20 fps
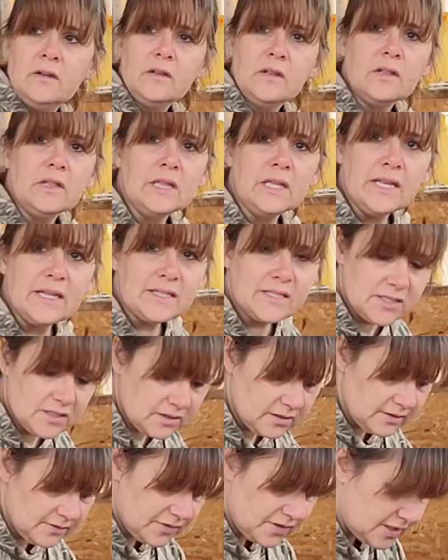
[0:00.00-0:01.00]
list
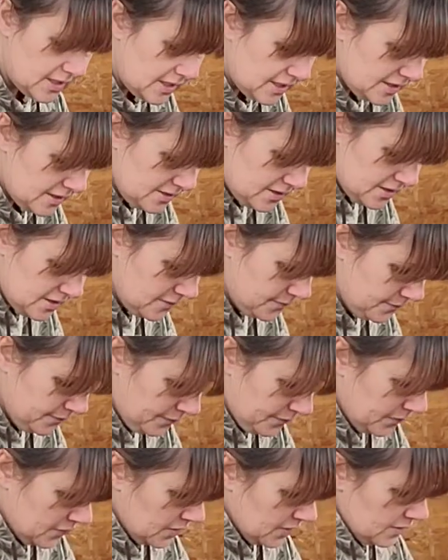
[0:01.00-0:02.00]
of seeds,
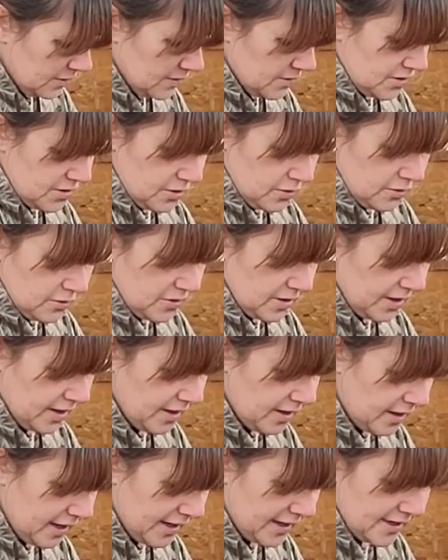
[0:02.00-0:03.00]
so
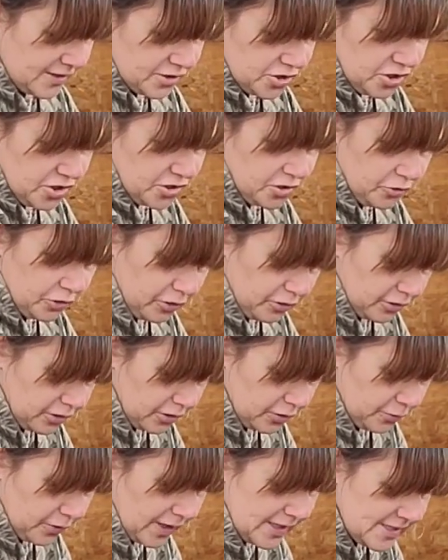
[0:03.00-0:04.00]
that I can just
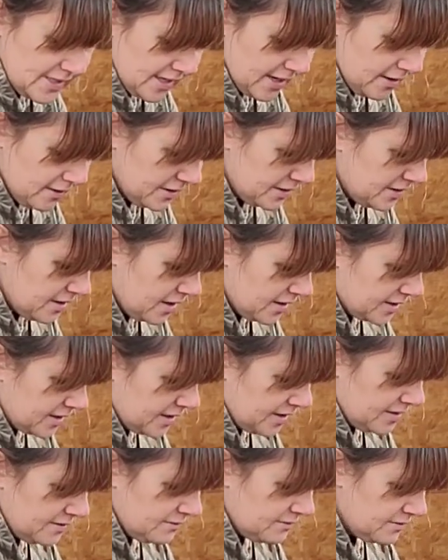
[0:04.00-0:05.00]
go right down and not
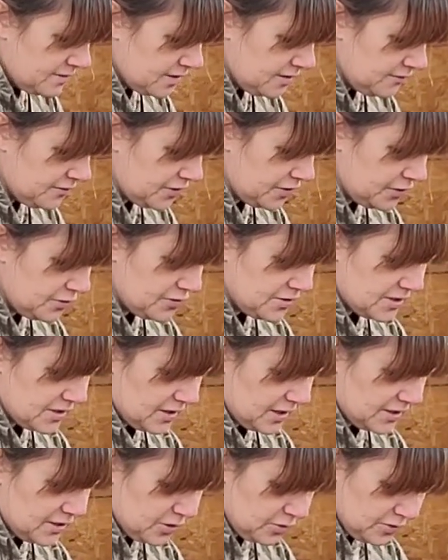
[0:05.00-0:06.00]
get confused. Did
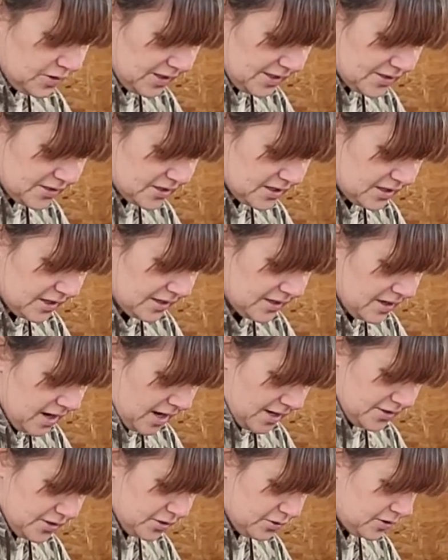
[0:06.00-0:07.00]
I do these? Did I
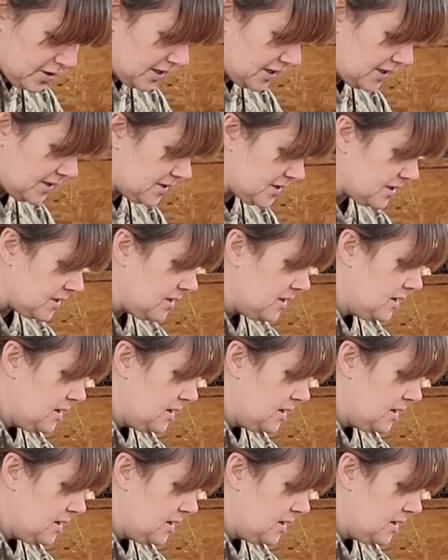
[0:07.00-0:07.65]
not do these?